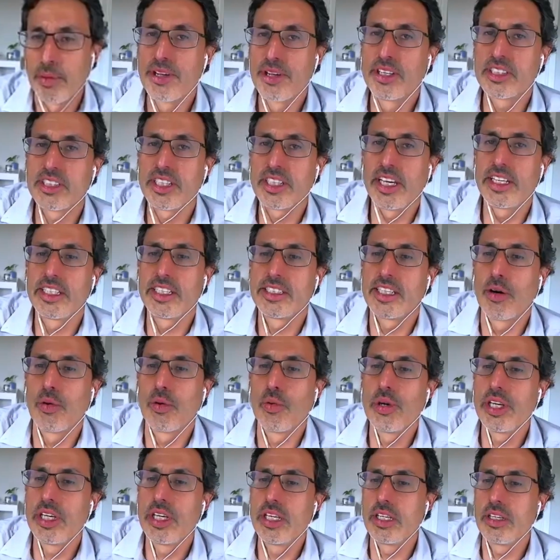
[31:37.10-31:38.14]
you're saying is that
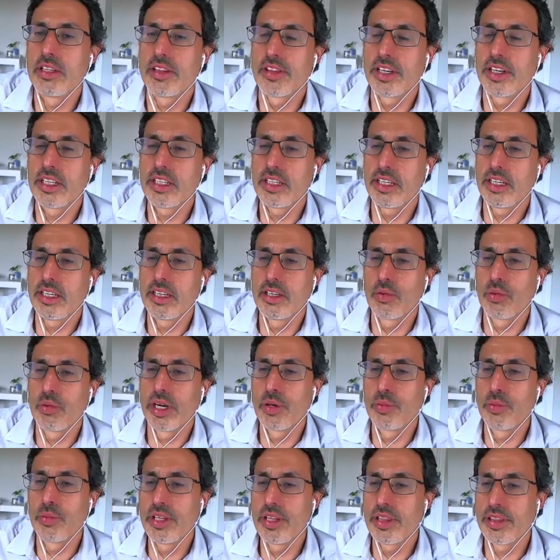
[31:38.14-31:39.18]
we, thinking the way
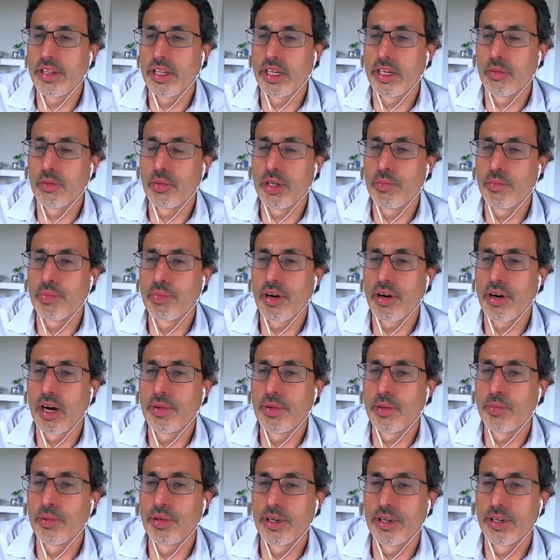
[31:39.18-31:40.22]
we think, we probably
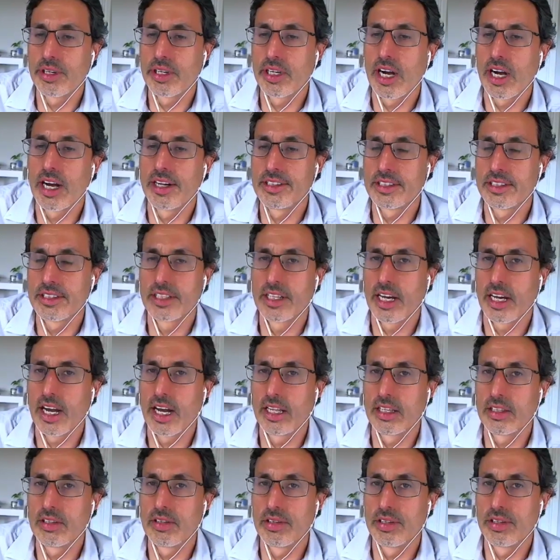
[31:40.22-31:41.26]
wouldn't have gotten to the
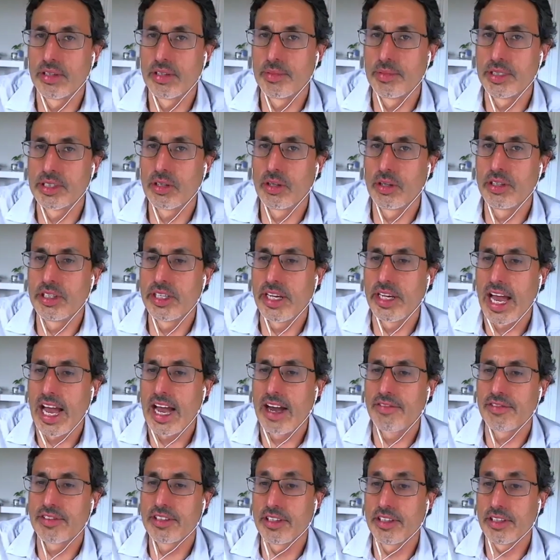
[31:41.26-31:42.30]
algorithm. It's only
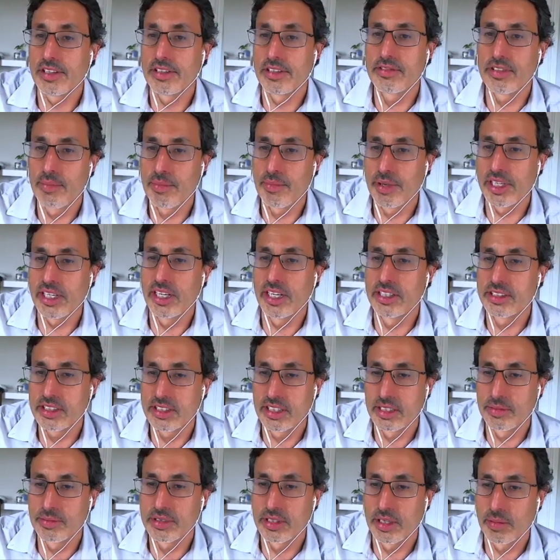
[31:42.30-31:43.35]
after I, somebody I else
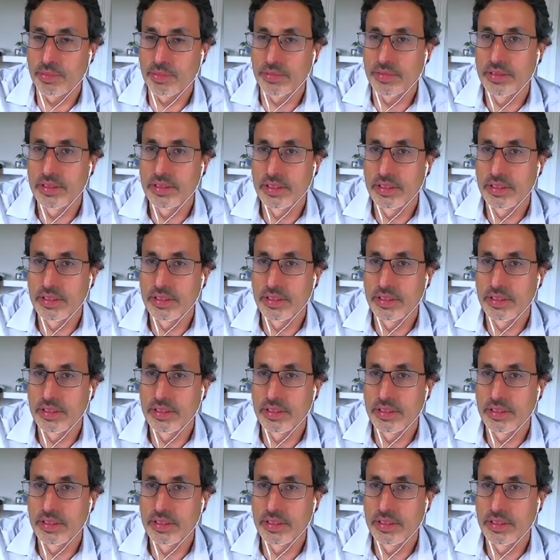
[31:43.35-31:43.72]
comes up.